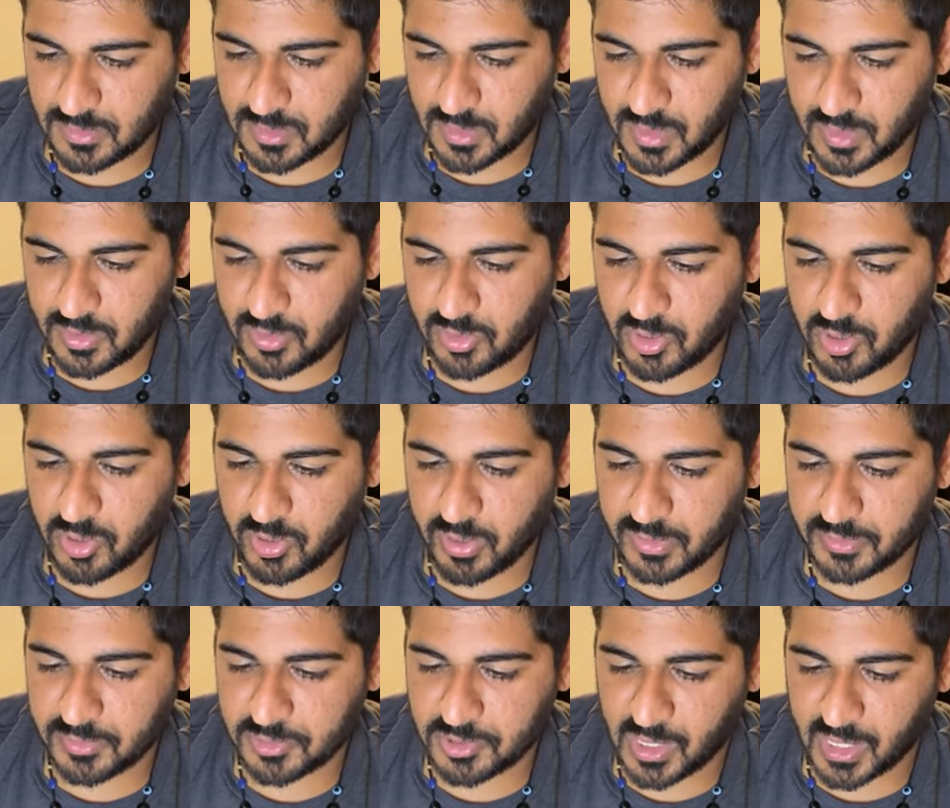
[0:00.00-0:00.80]
I don't know.
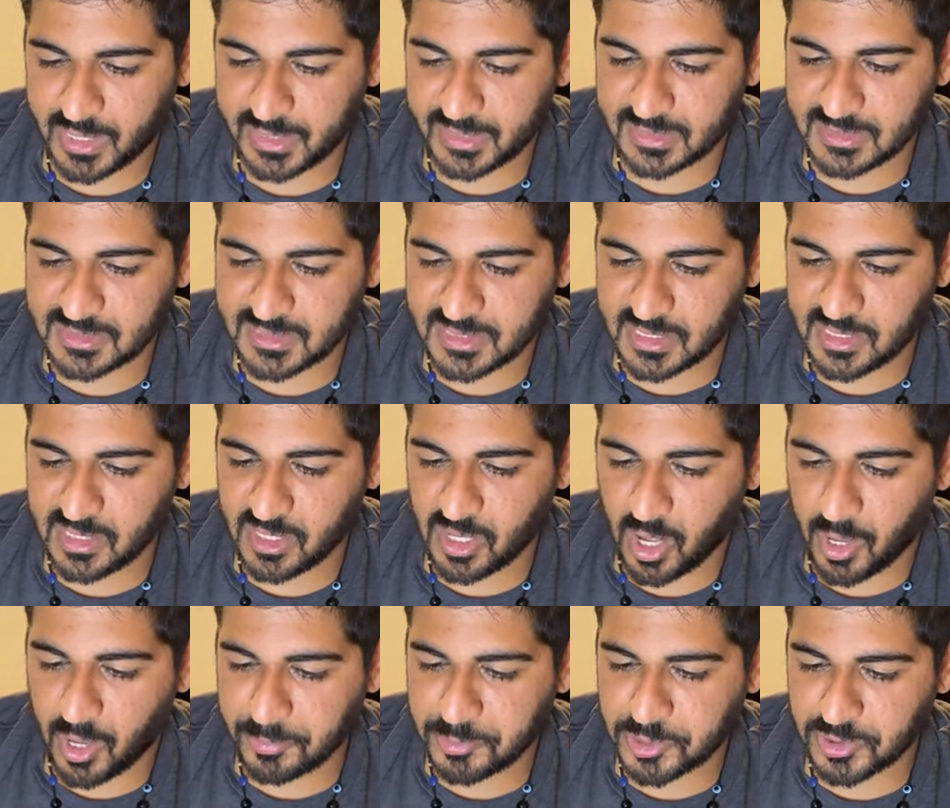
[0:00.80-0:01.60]
I can see the
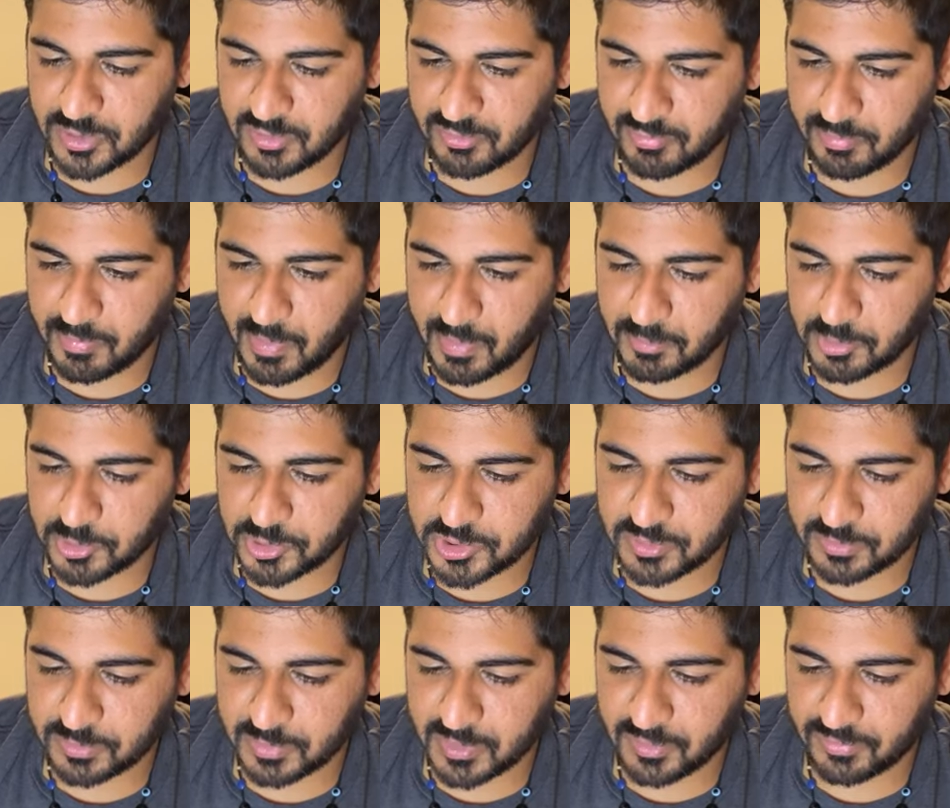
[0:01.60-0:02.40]
option of
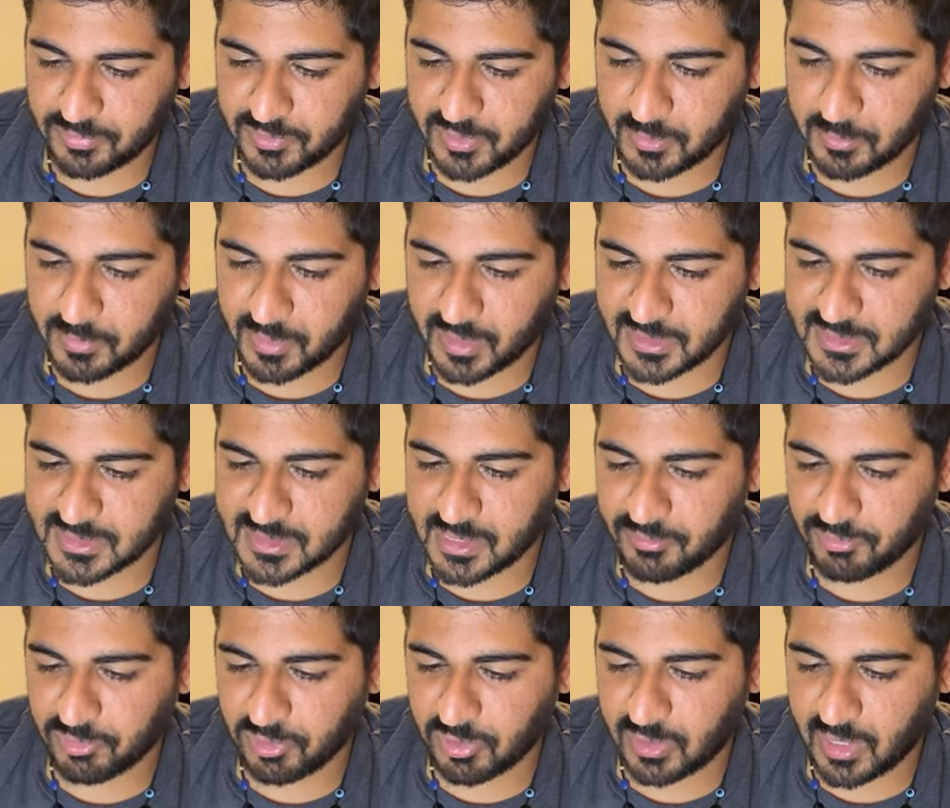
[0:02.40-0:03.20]
membership gifting, but it's
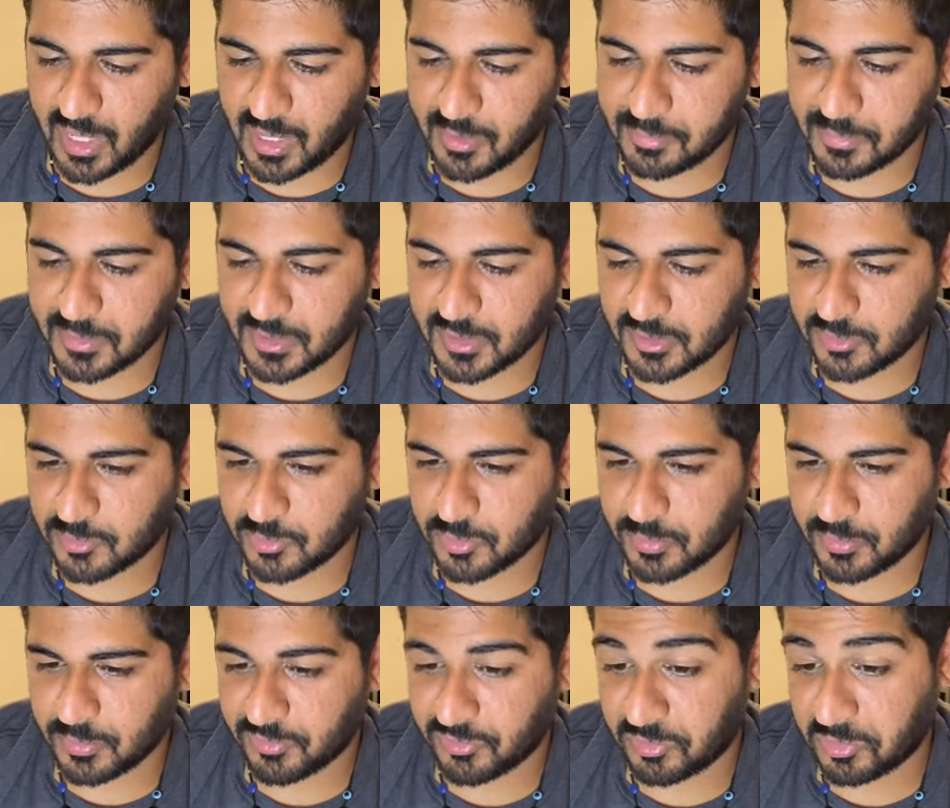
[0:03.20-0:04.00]
never allowed me to do
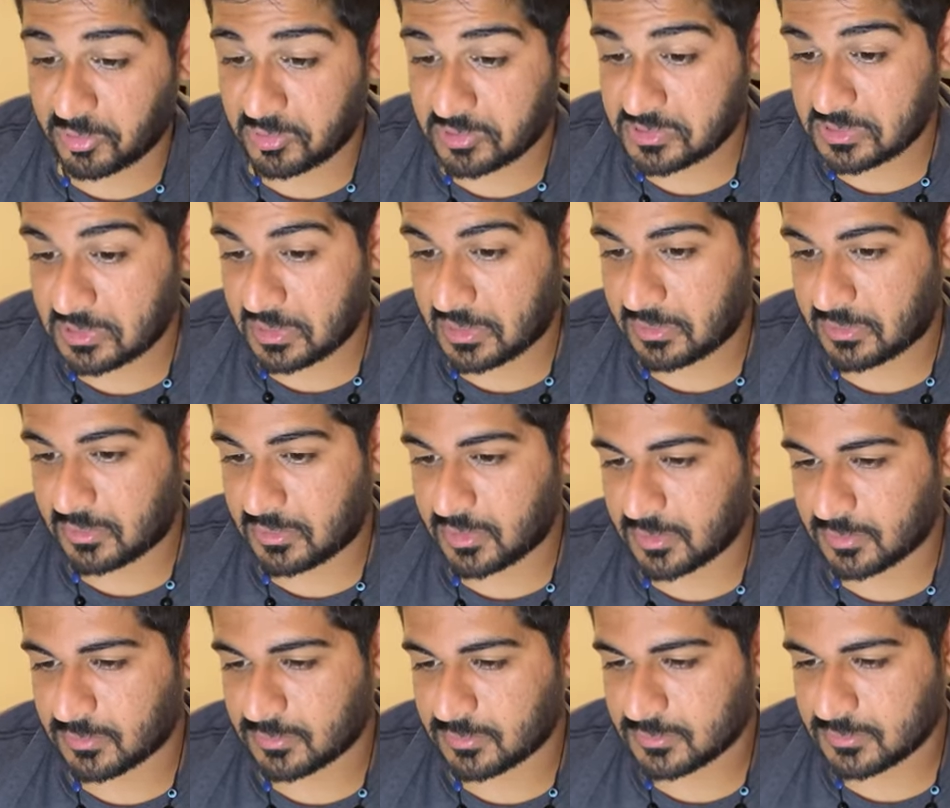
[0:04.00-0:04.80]
it before, so I don't
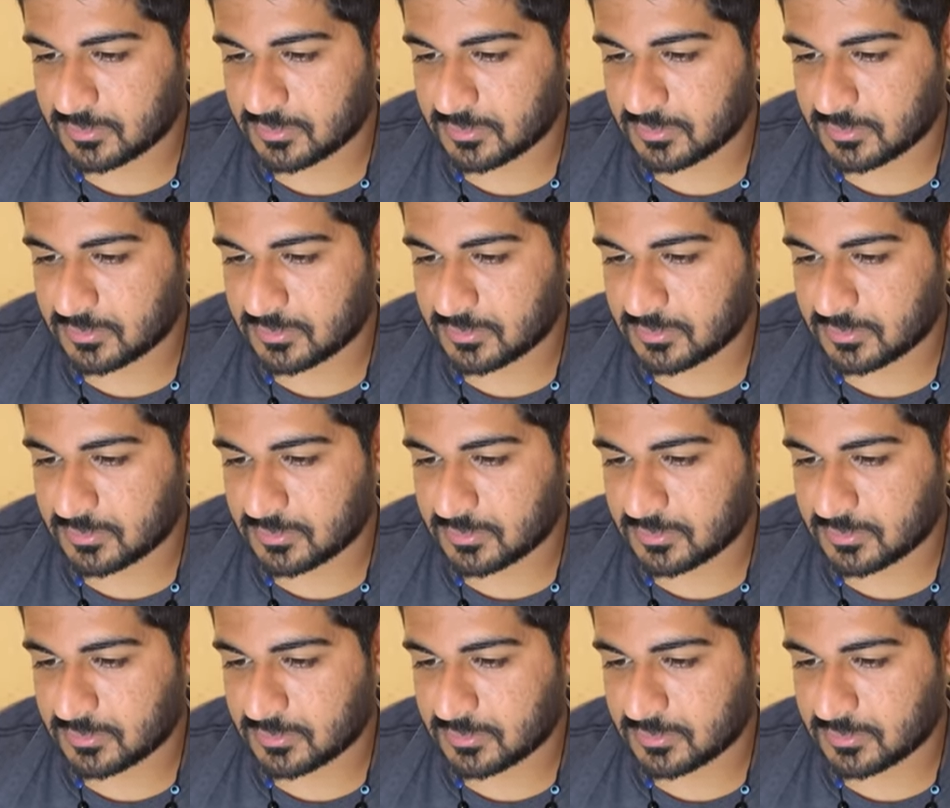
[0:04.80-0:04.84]
know.